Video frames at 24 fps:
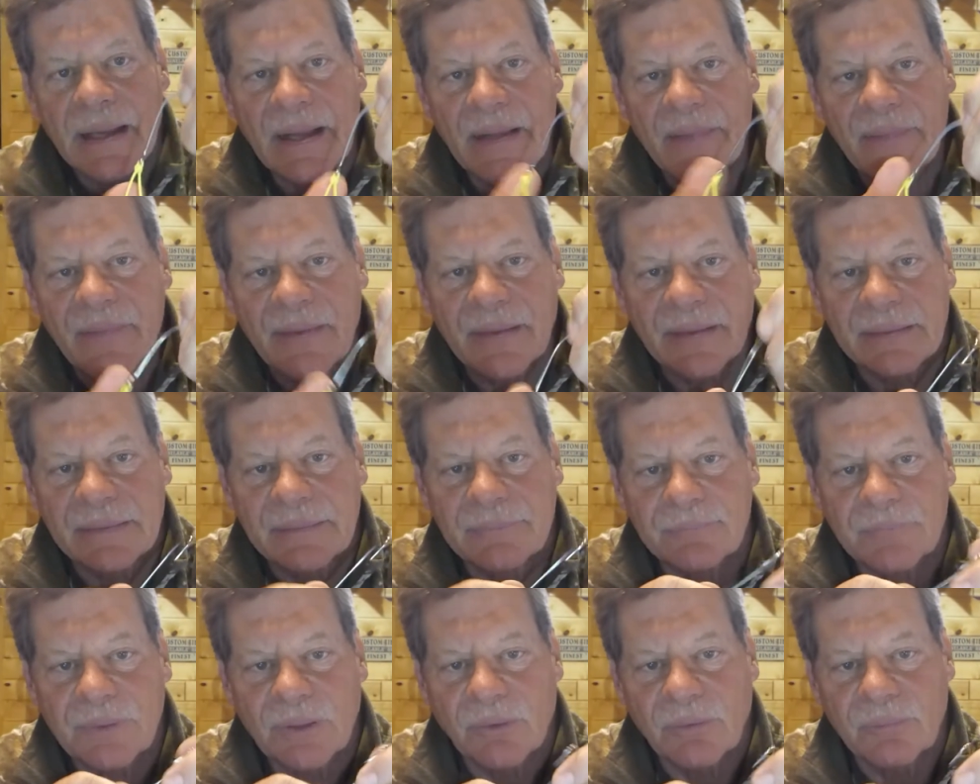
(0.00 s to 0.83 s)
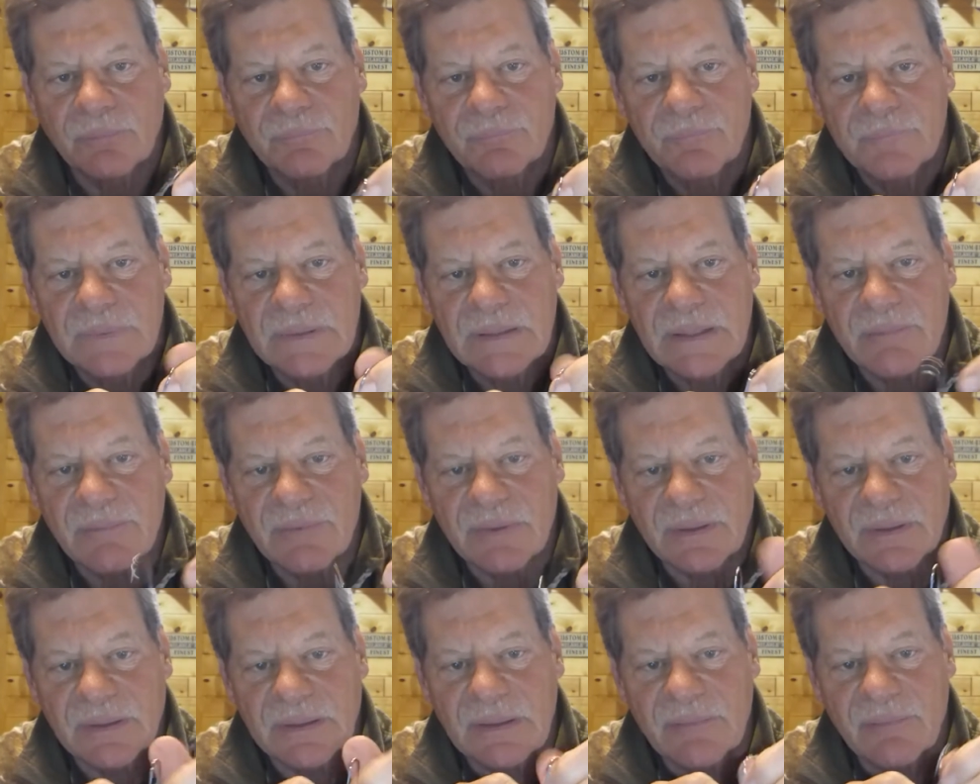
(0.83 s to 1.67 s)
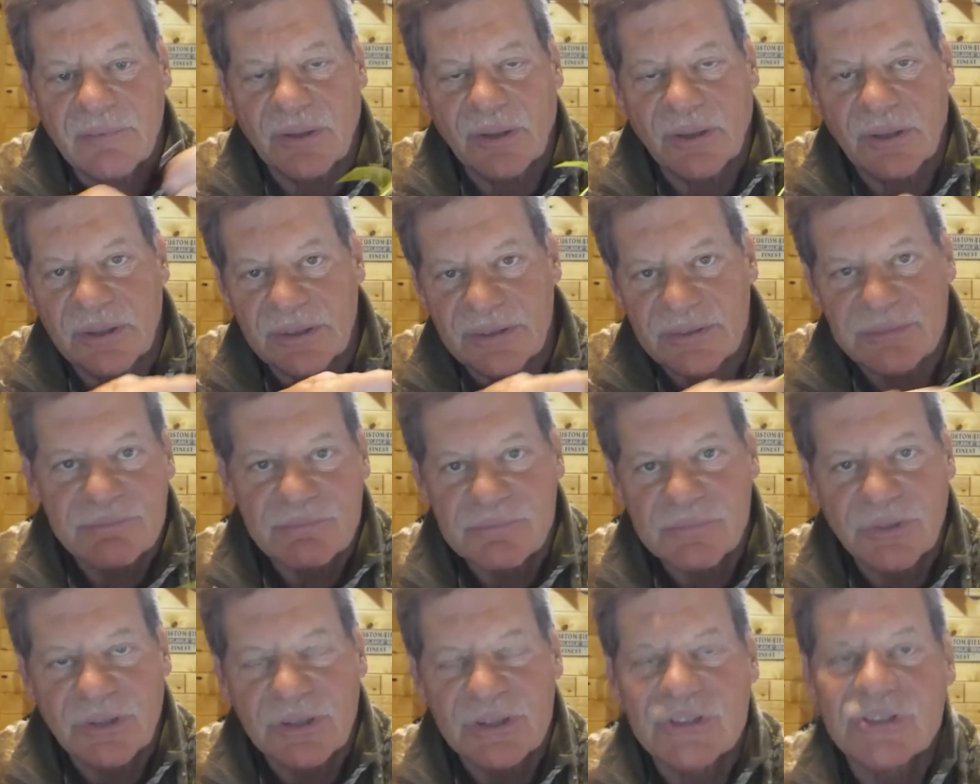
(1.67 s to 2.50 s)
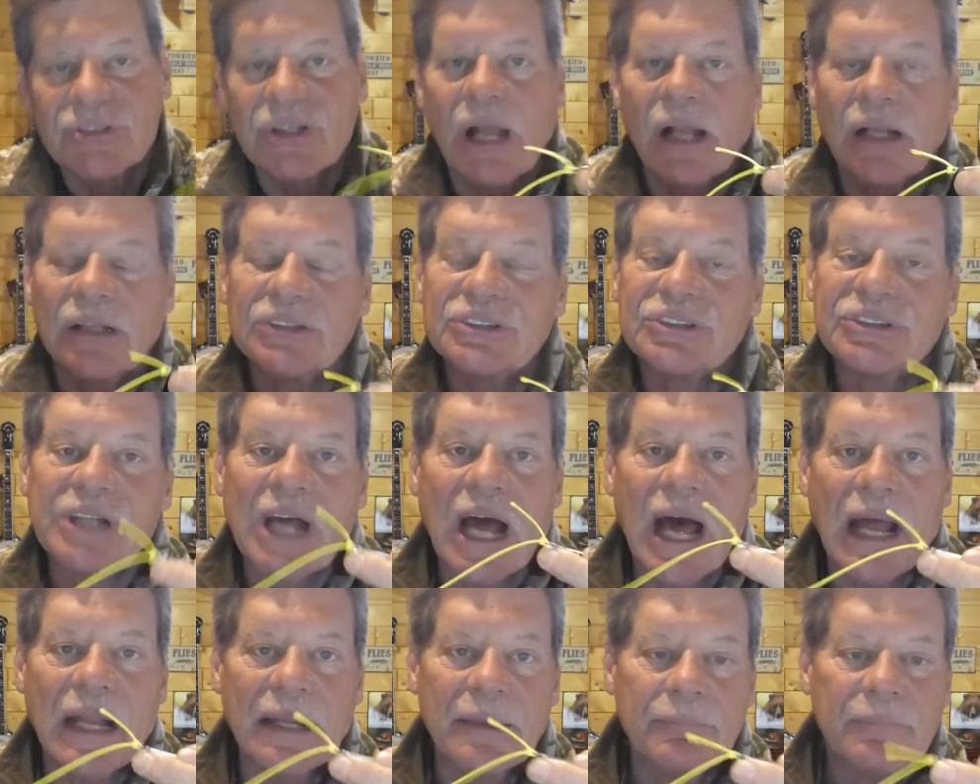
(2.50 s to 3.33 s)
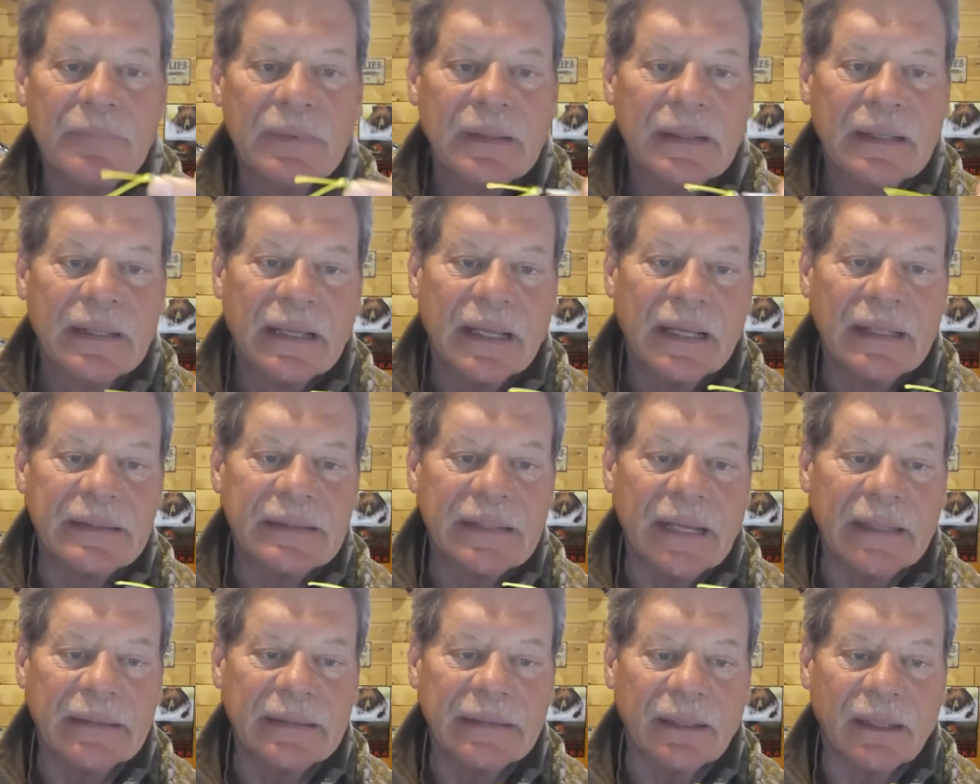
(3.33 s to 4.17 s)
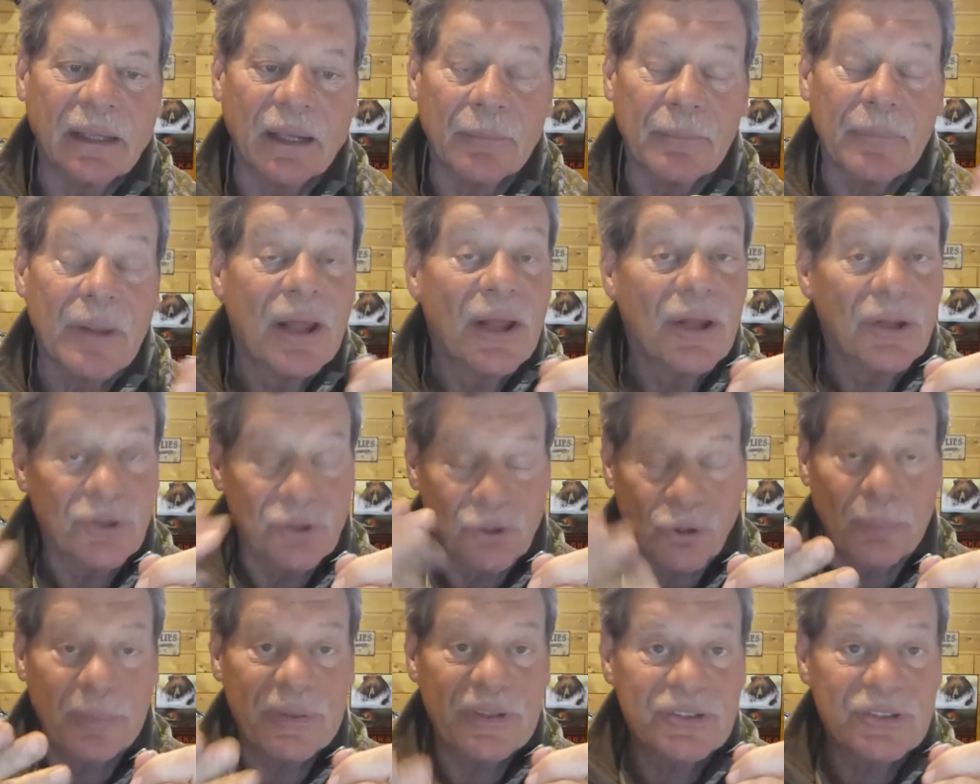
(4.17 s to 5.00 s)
and then give it a good solid shot and tighten it up. You'll be